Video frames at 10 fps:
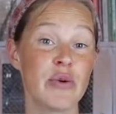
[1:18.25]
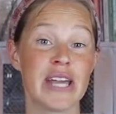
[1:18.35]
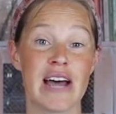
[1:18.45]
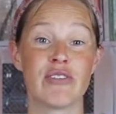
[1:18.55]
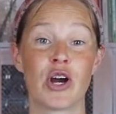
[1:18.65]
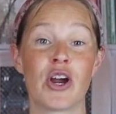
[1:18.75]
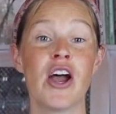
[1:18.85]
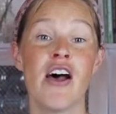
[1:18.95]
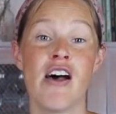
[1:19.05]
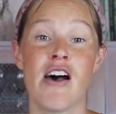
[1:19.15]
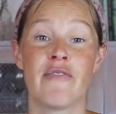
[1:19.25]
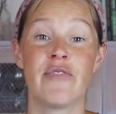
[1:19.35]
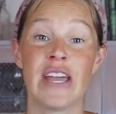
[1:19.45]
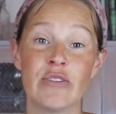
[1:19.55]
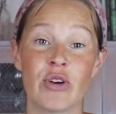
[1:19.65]
We have our
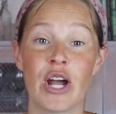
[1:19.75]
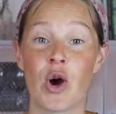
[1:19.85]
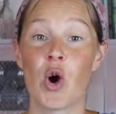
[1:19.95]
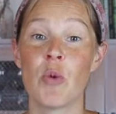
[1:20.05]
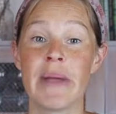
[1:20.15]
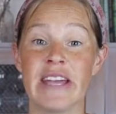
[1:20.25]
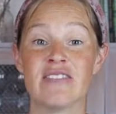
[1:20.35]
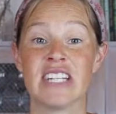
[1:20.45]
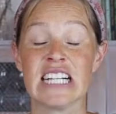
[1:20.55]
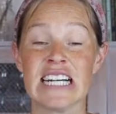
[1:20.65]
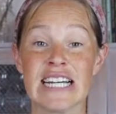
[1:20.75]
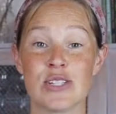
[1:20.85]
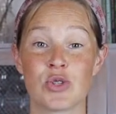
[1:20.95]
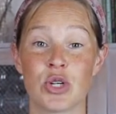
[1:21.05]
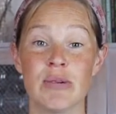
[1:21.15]
favorite homemade vanilla
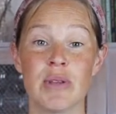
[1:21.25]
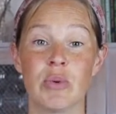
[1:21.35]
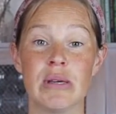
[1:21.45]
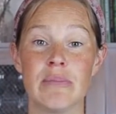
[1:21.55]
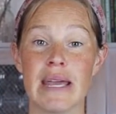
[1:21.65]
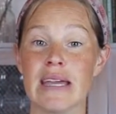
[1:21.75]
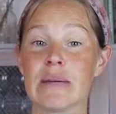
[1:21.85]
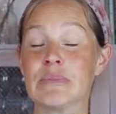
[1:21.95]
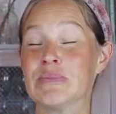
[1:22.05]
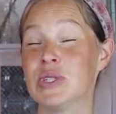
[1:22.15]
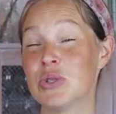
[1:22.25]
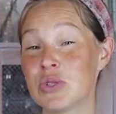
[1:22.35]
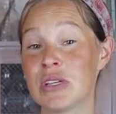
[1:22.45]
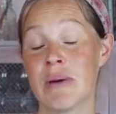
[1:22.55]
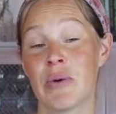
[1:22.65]
ice cream that we make
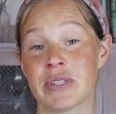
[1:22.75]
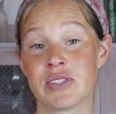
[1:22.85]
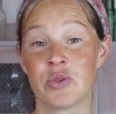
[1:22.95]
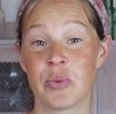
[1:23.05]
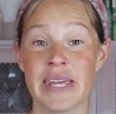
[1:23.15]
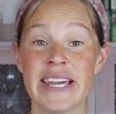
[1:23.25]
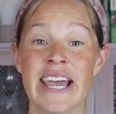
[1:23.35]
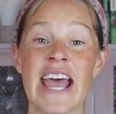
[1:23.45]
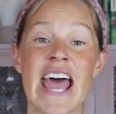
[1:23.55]
usually about once a week,